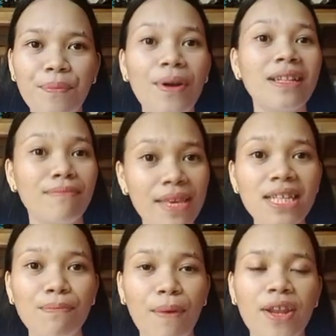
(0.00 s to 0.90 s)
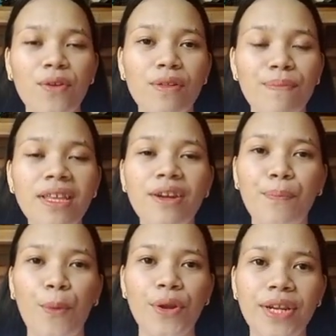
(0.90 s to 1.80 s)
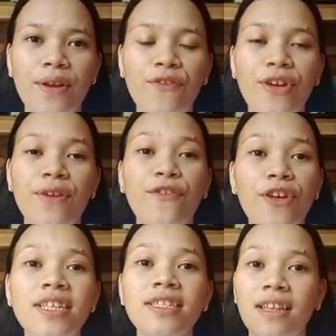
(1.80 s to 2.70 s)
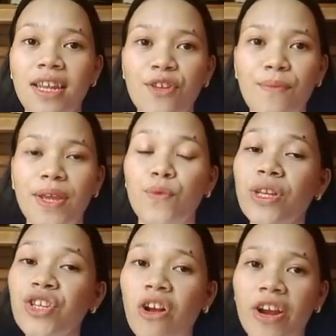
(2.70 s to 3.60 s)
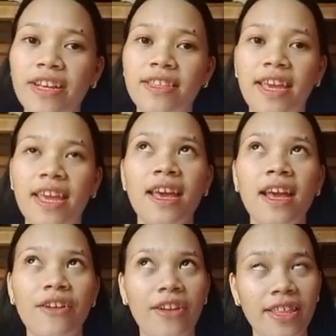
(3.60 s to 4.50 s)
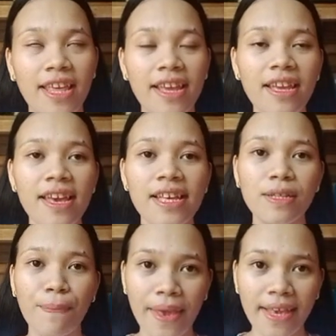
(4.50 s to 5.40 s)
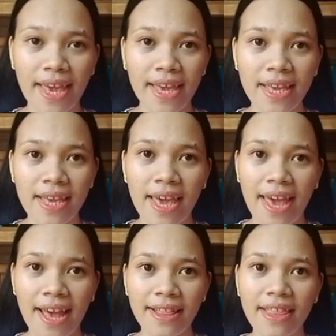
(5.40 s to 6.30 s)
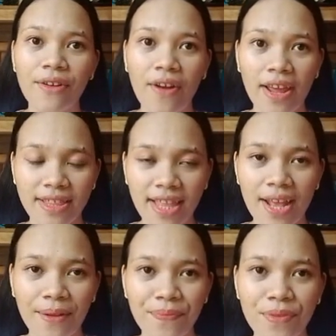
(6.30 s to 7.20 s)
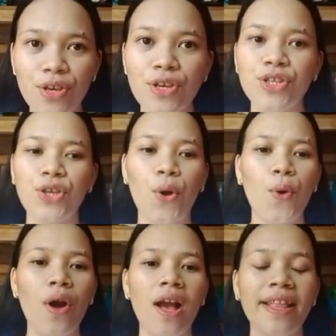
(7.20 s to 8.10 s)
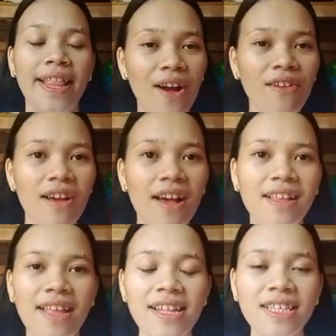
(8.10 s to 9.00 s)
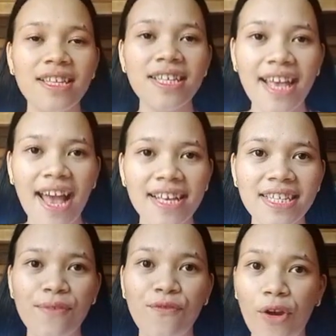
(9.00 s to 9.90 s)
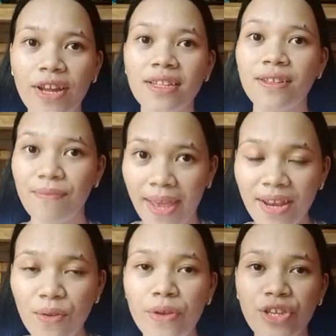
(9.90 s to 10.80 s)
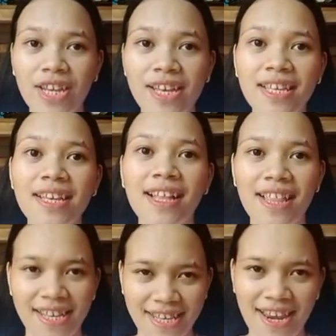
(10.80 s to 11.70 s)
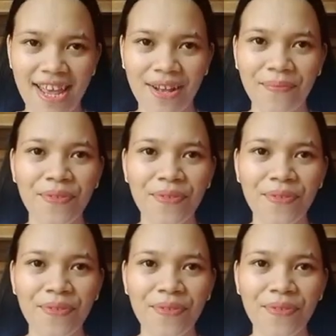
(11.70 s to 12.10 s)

but Miss Baro will be the reporter for the first 3 domain, which are the reading, speaking, and writing. So, now, let's discuss the 4th domain, which is the listening.